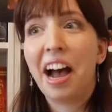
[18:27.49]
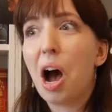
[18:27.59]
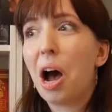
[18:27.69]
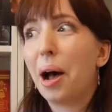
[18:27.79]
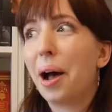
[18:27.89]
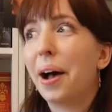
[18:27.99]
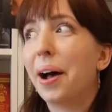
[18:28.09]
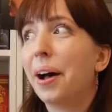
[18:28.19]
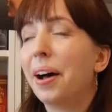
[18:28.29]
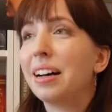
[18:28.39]
But
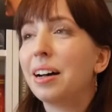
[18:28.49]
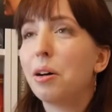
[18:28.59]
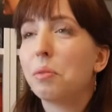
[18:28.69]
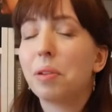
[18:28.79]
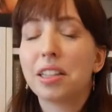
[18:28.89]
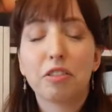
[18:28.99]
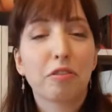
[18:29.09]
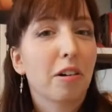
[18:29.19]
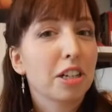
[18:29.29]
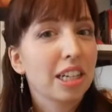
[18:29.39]

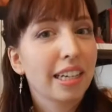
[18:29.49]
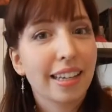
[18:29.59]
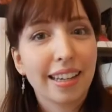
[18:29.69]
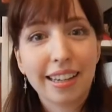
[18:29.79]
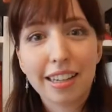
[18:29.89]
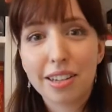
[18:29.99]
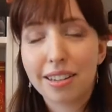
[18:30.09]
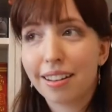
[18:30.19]
unfortunately,